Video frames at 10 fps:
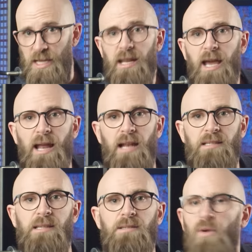DNA
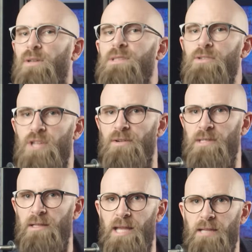analysis also shows
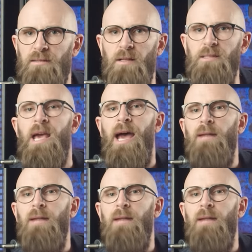that Neanderthals